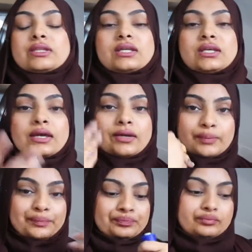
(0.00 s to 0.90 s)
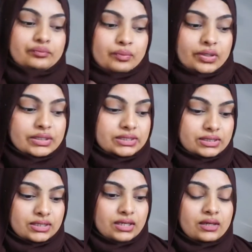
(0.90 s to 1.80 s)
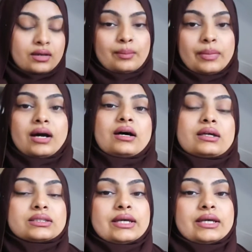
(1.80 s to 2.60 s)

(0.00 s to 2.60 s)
the bodice part.